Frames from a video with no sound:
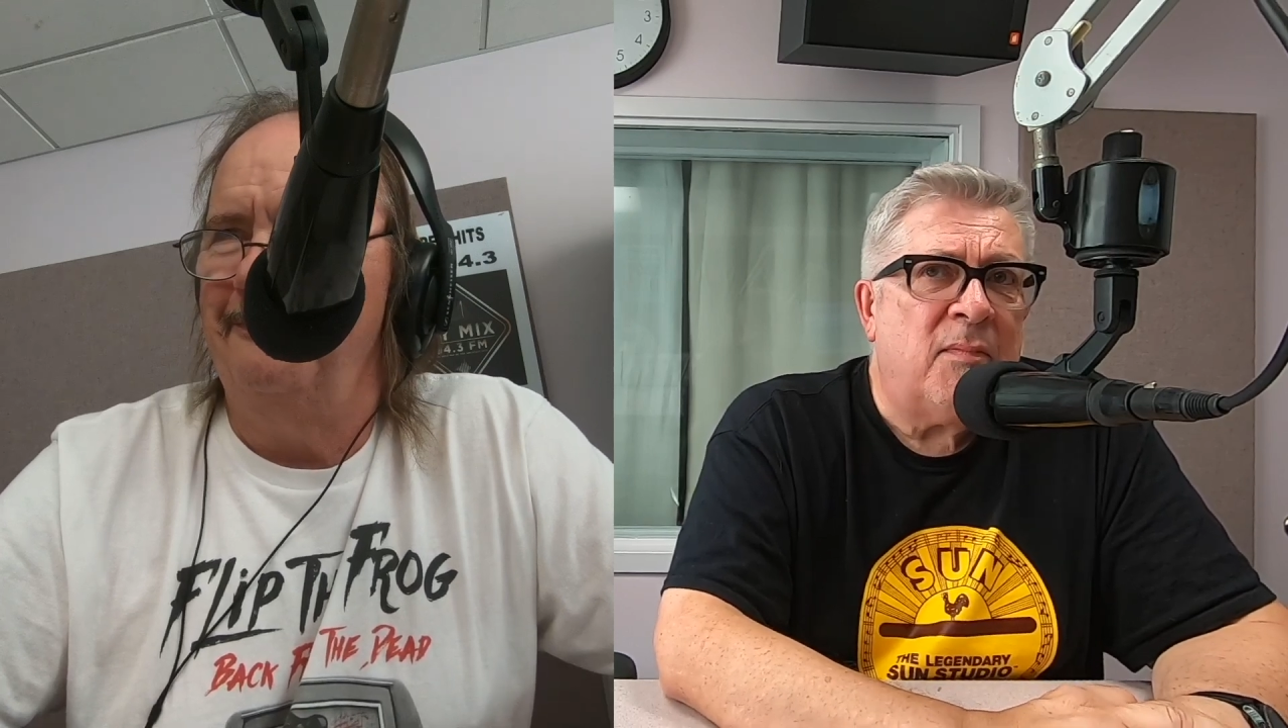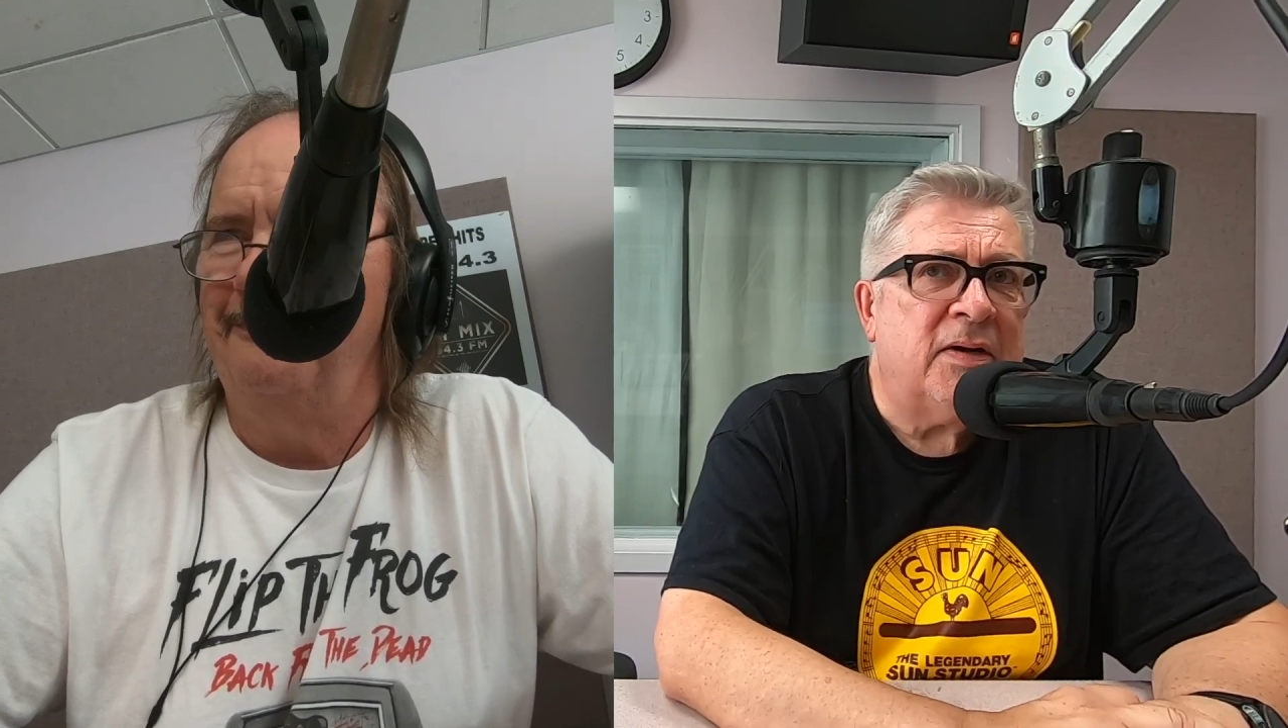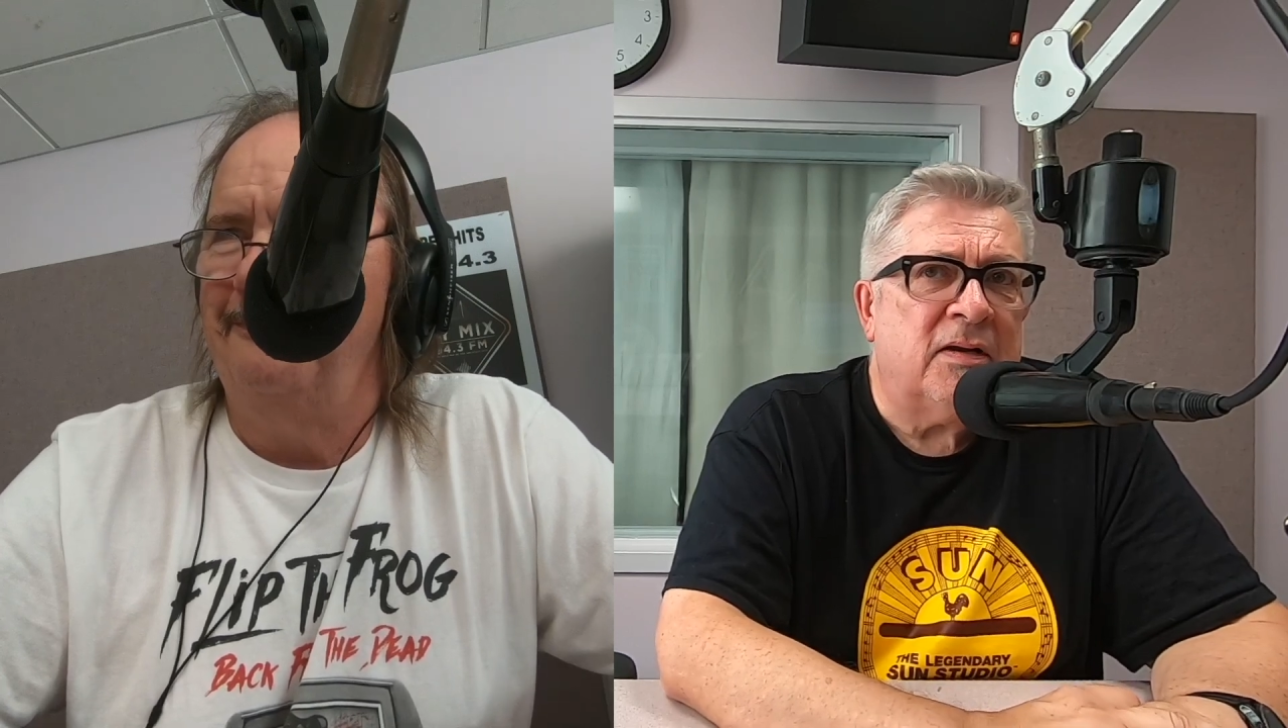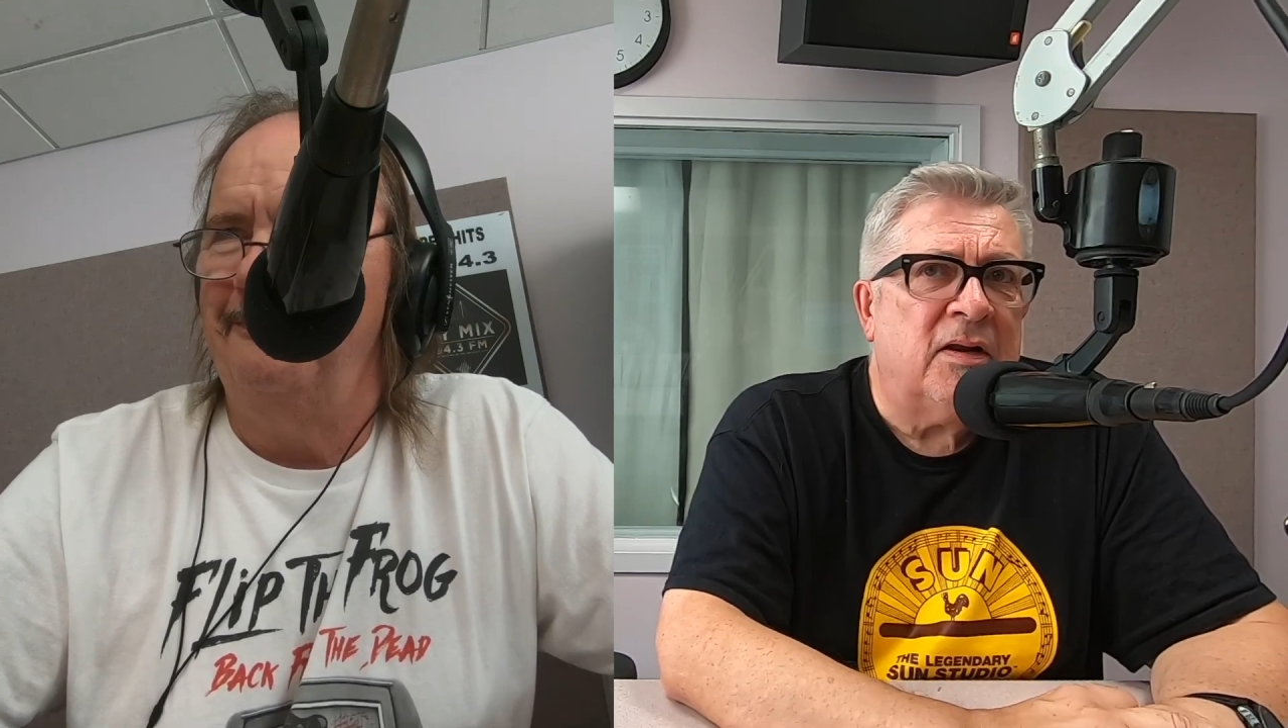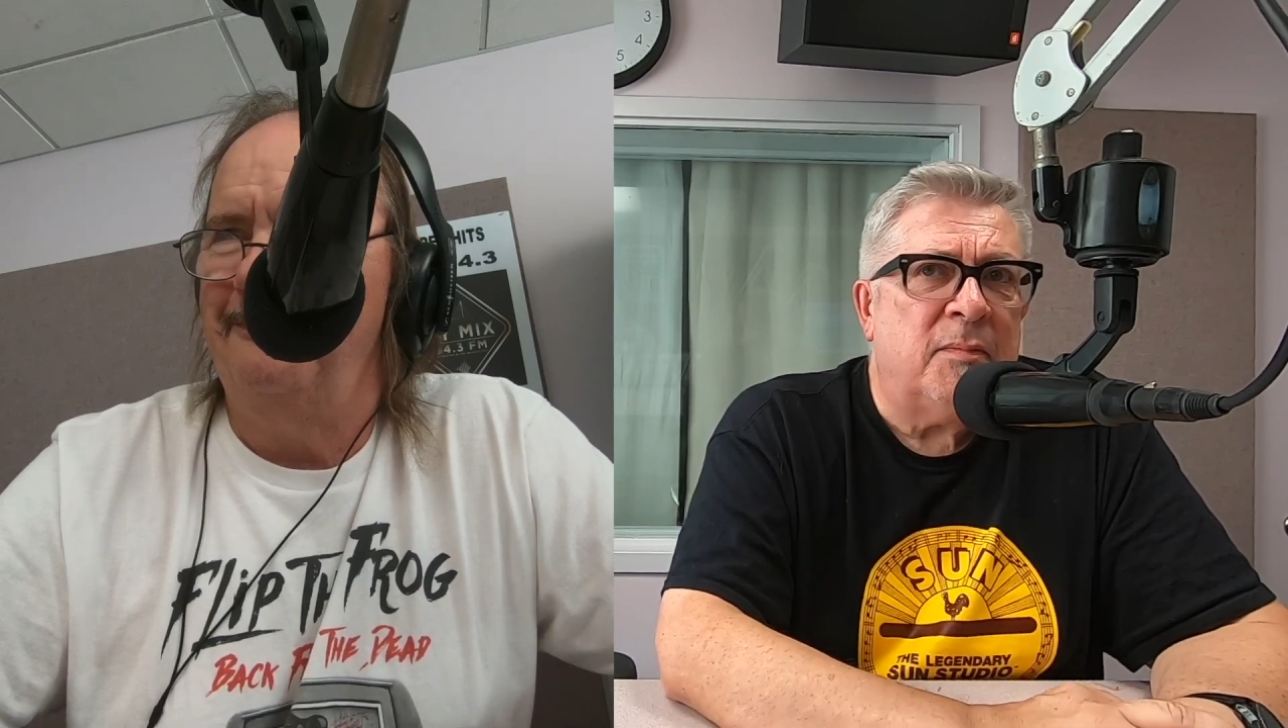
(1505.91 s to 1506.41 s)
at
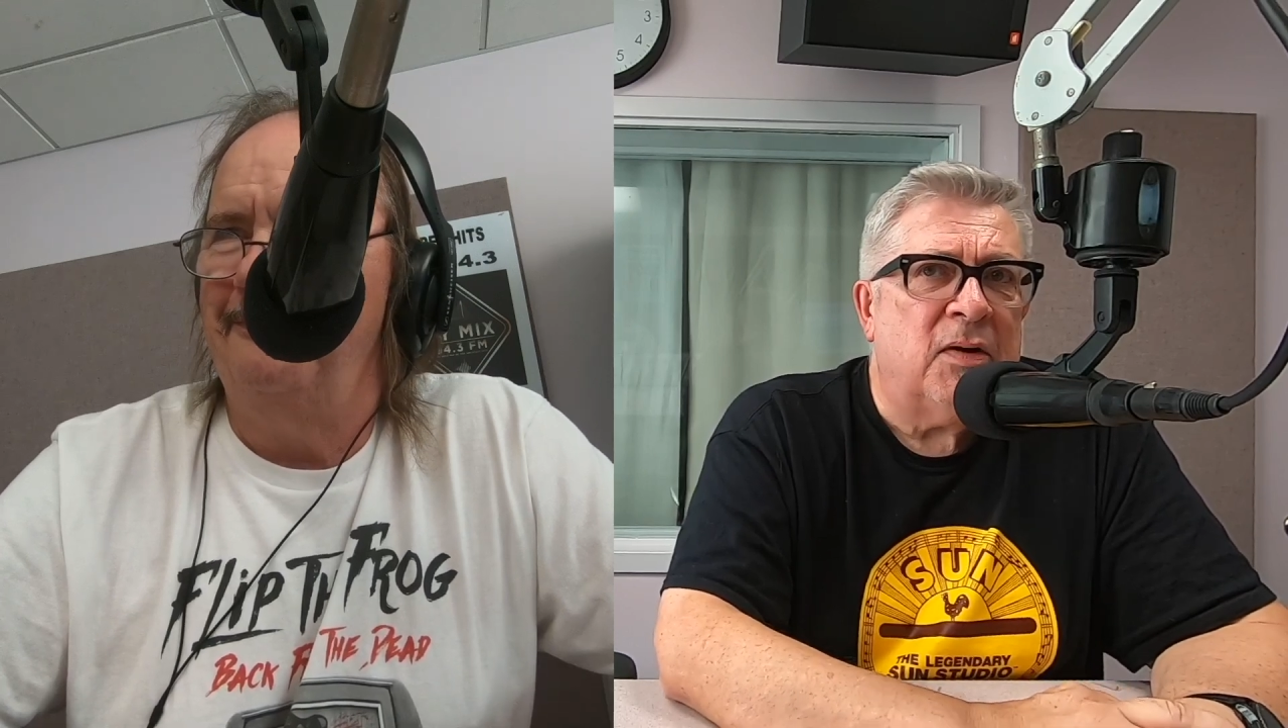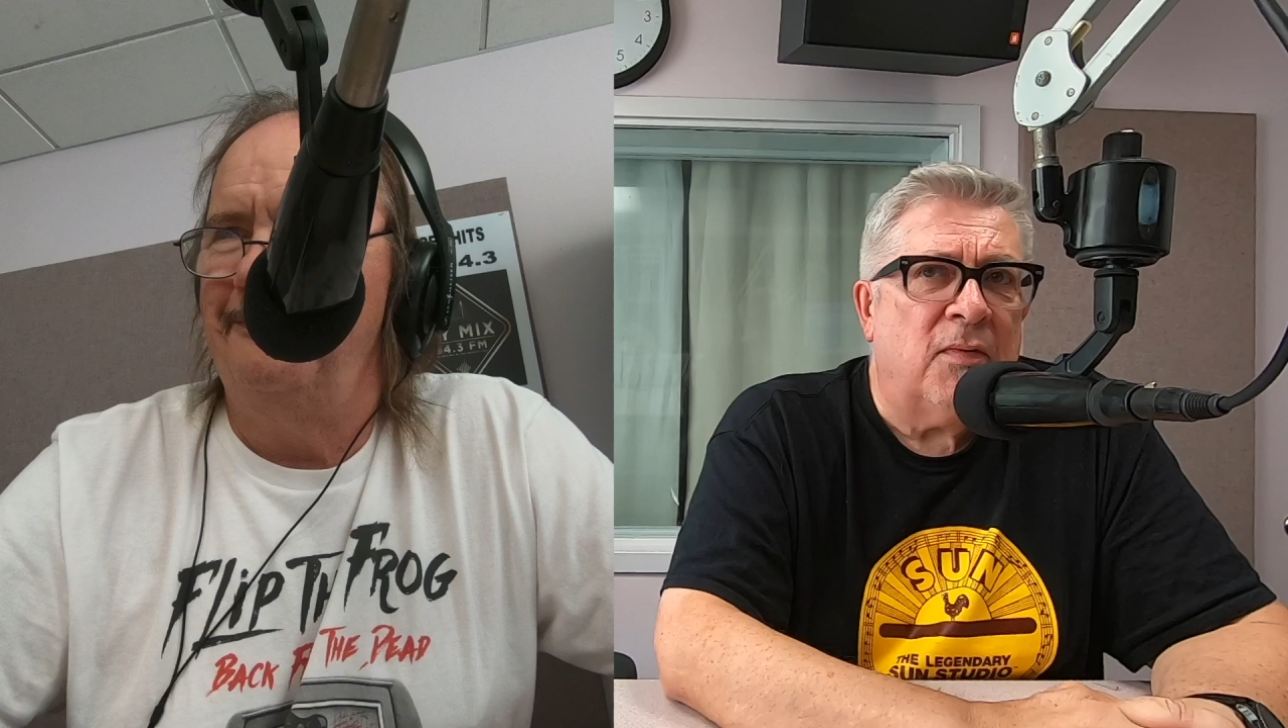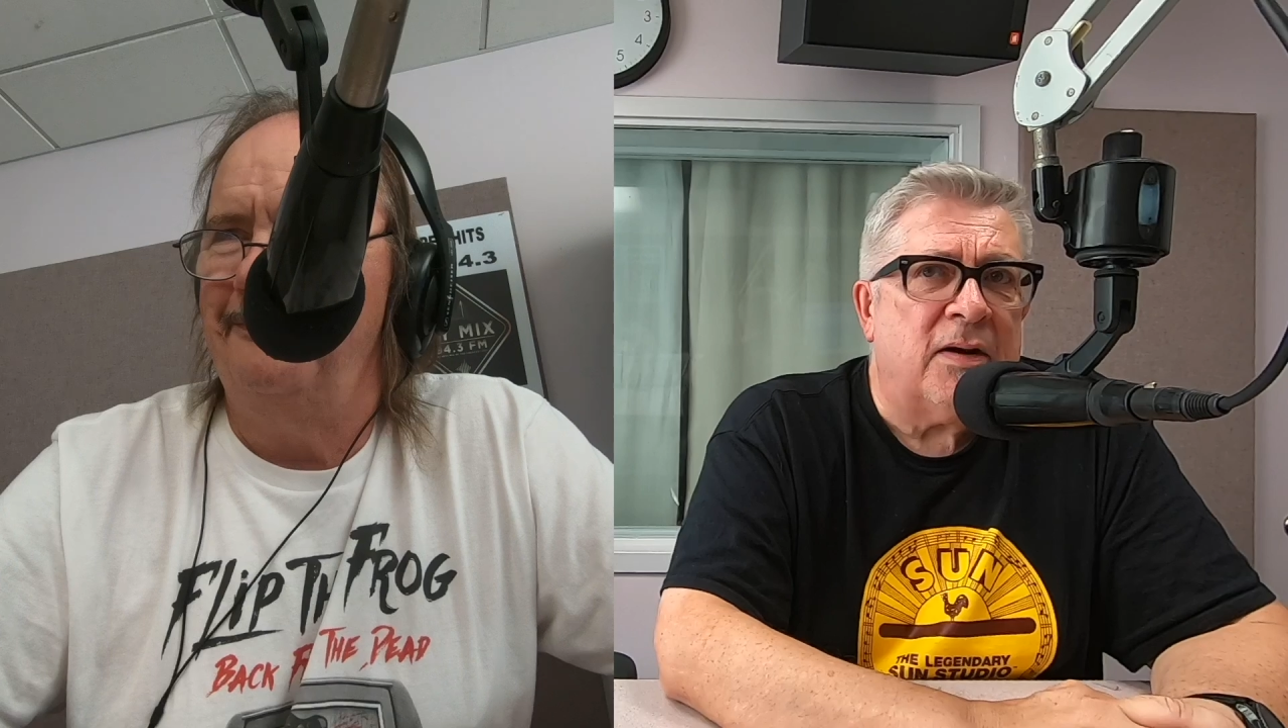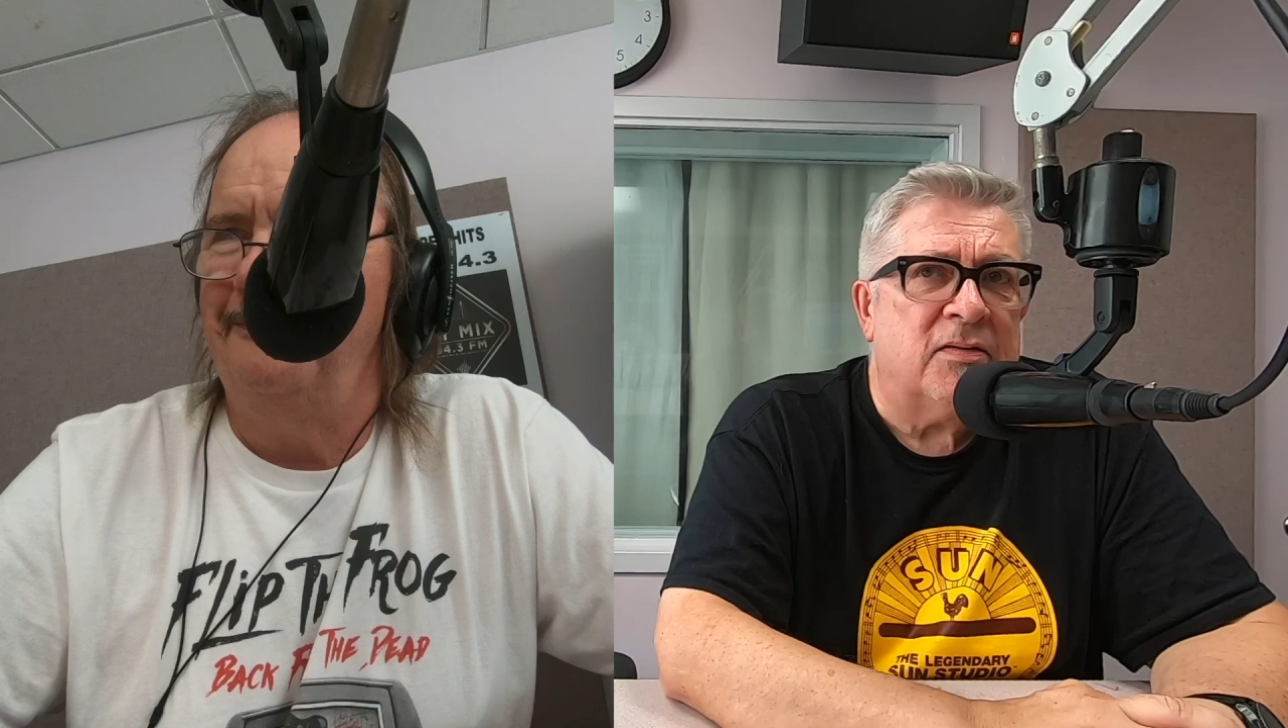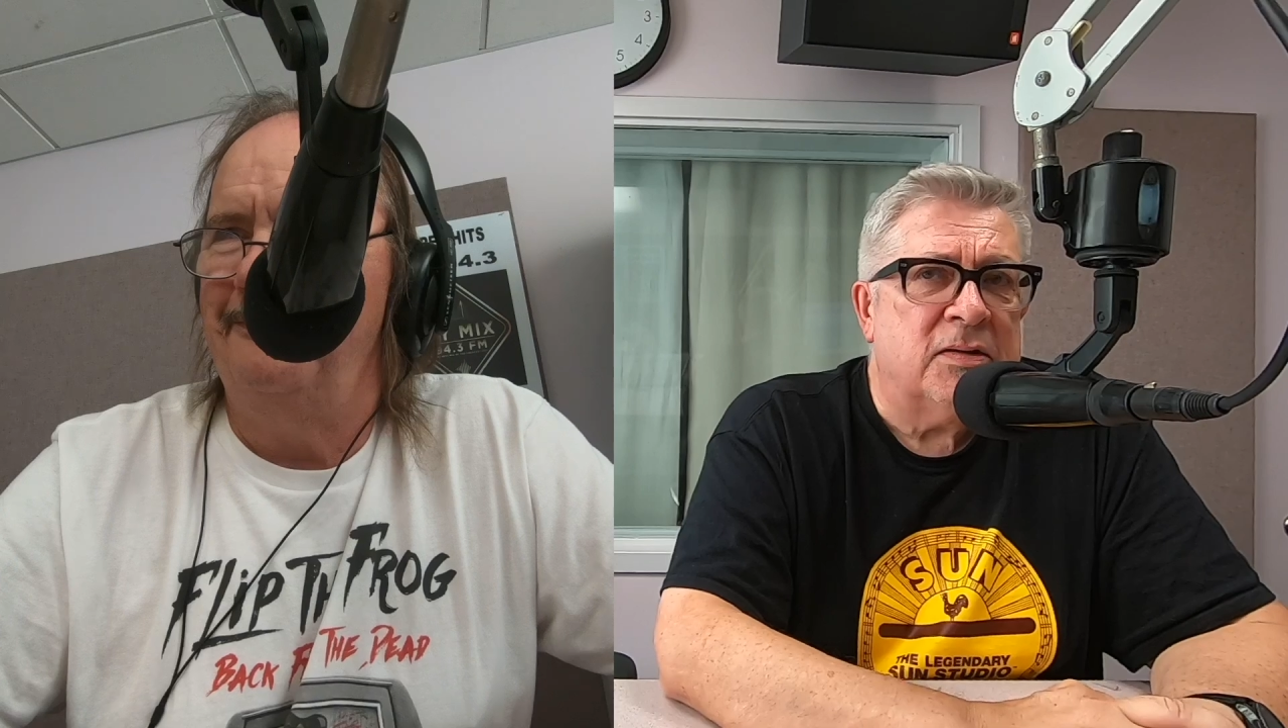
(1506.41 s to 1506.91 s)
Columbia
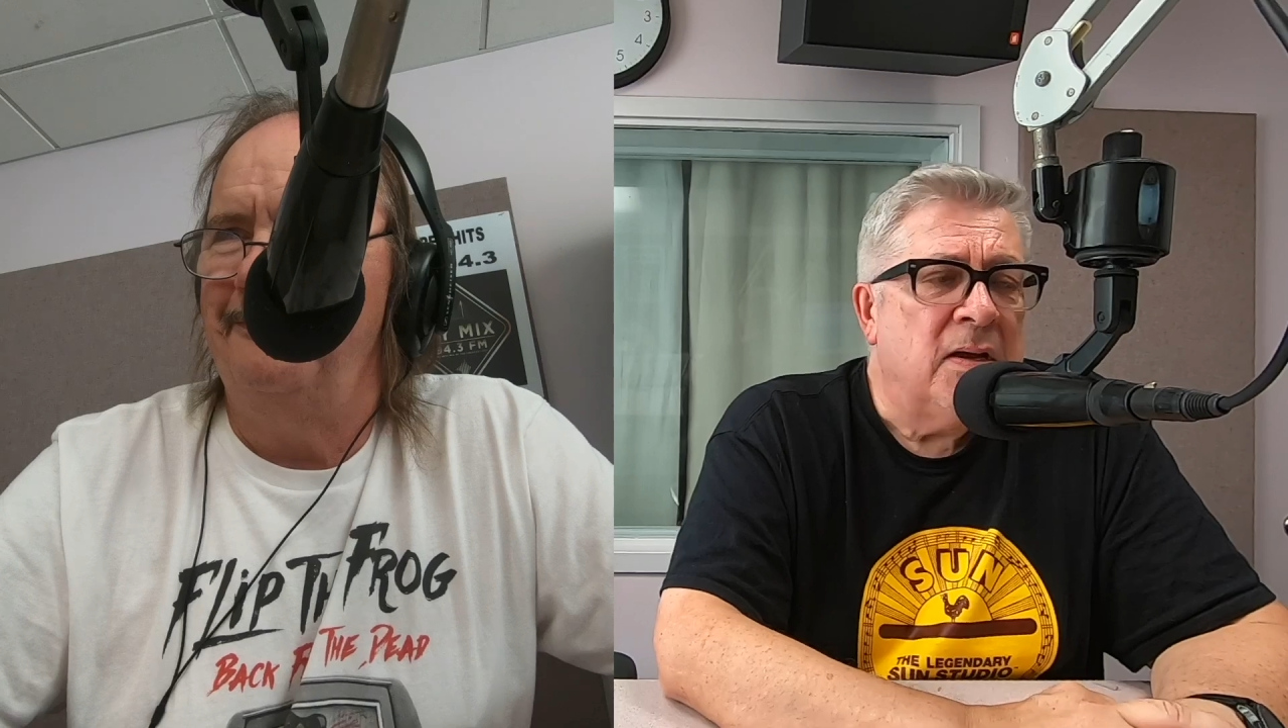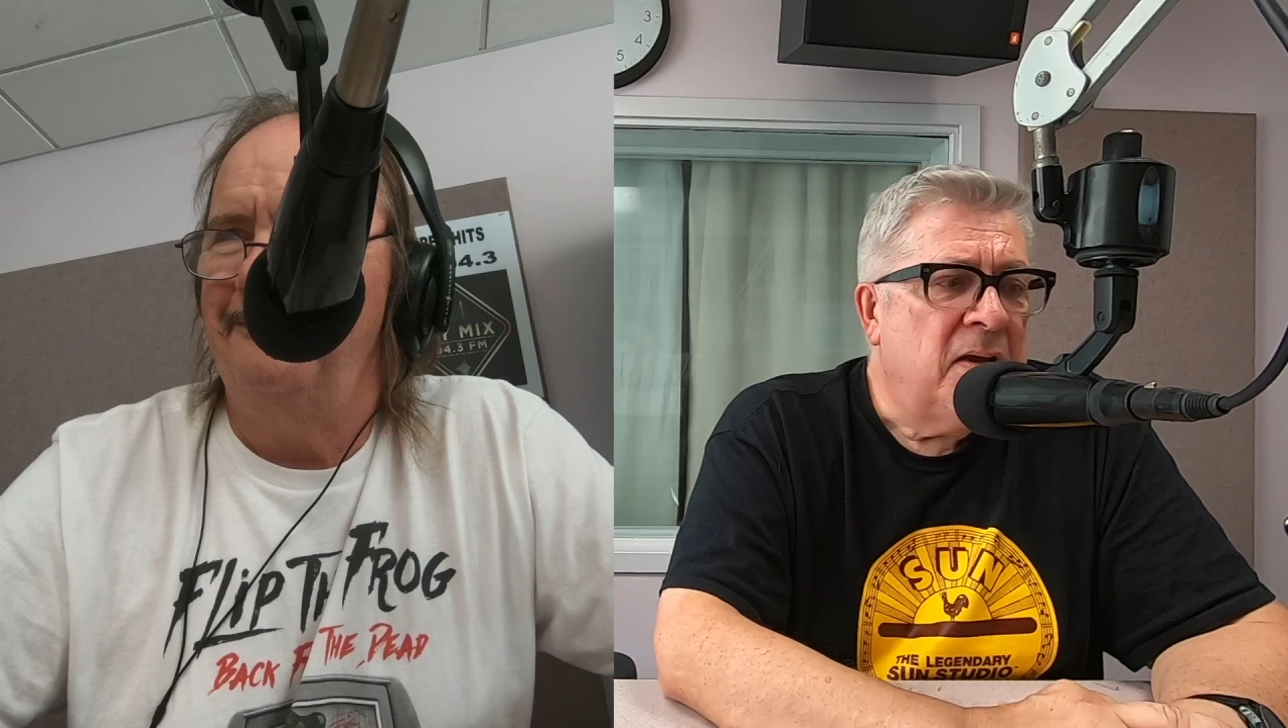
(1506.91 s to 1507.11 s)
Records.